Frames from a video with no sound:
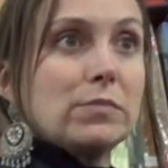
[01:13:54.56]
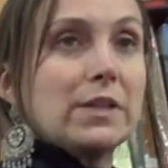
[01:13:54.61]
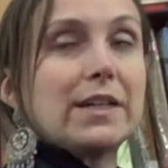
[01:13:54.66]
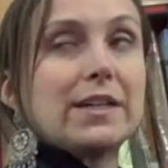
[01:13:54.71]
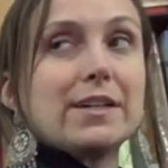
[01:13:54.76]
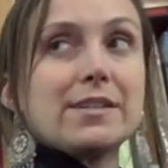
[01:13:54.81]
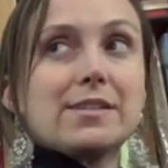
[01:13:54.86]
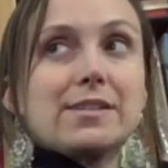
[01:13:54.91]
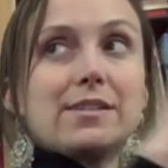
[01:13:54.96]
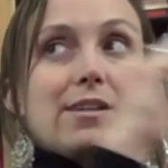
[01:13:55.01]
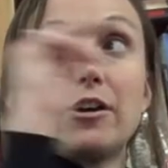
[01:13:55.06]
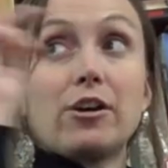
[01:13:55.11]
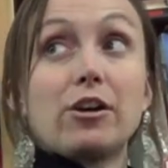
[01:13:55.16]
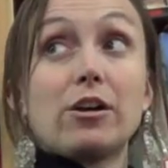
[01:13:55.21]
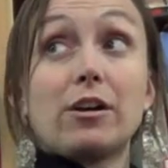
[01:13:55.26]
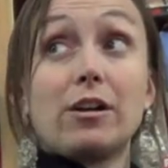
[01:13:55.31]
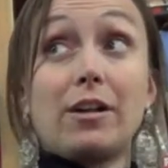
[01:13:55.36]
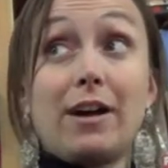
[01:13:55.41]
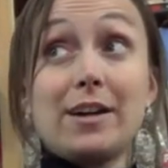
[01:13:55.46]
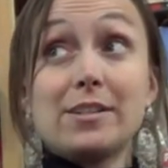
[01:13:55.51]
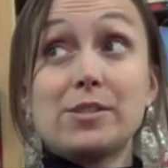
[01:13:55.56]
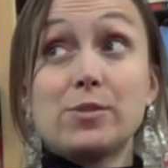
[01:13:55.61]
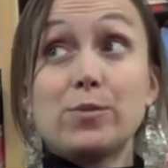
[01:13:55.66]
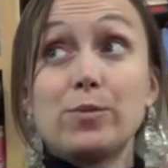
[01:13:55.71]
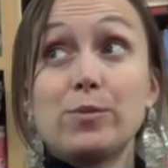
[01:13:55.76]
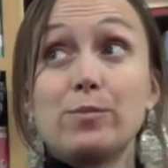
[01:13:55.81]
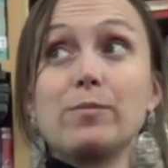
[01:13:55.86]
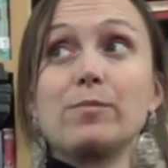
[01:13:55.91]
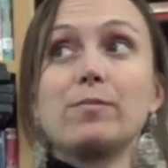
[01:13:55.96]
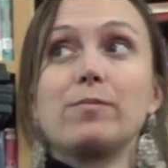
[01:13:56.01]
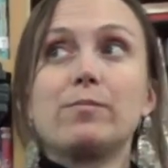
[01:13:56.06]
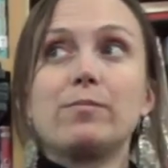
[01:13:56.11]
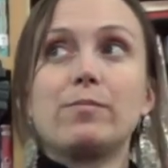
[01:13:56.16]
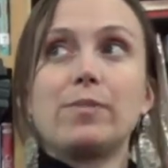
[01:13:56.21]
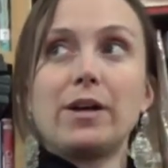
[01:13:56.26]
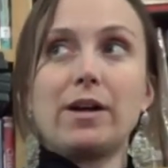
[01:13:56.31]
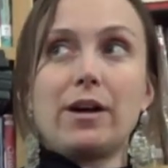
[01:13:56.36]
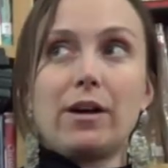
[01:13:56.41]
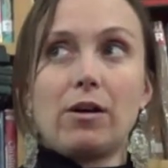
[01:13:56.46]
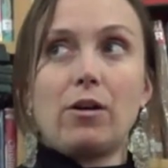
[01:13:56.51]
like it's their classroom,
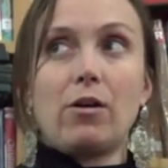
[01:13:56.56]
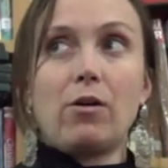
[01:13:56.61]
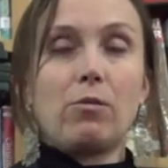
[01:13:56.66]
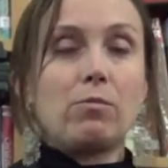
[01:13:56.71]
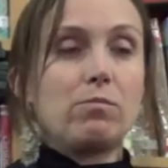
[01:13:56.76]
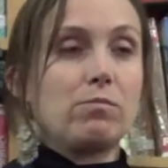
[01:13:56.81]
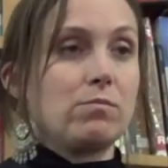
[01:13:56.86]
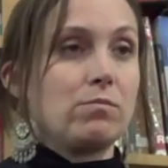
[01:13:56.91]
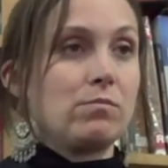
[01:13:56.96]
but at home.